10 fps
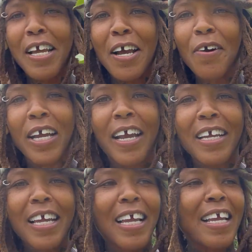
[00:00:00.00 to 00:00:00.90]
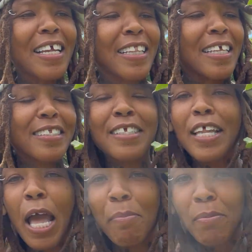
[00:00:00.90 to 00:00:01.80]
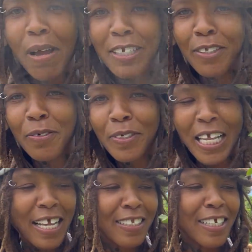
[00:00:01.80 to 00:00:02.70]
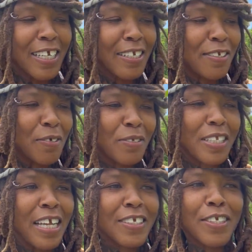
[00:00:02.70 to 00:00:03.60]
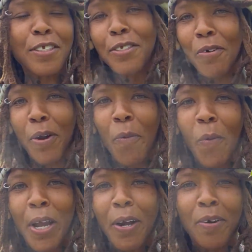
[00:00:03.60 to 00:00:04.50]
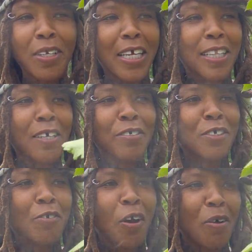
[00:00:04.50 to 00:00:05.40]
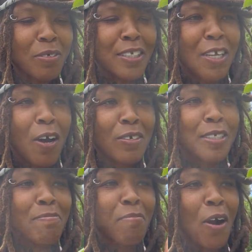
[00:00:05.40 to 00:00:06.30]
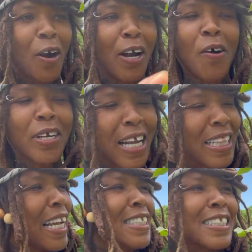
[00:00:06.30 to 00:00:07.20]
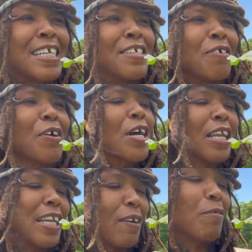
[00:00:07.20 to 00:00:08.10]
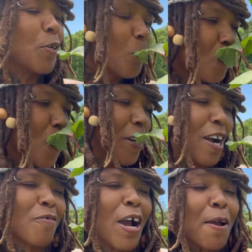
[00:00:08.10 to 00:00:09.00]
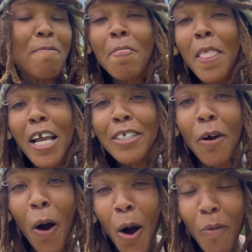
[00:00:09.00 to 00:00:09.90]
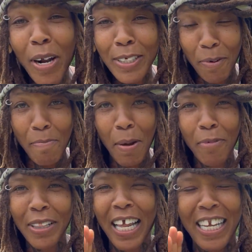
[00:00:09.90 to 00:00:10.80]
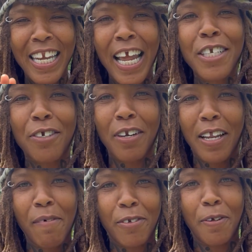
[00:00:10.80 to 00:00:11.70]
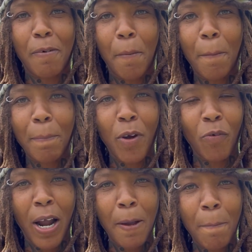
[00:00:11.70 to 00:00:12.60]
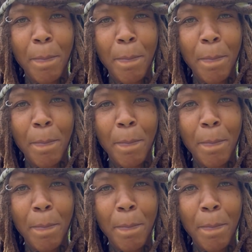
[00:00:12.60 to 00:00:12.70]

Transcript: Okay. This is Ebelmascus escalentus, and she's doing well. Look at those strong stalks and bark. Okay, they see you. Love you. All right. So always remember that nature loves you. All right.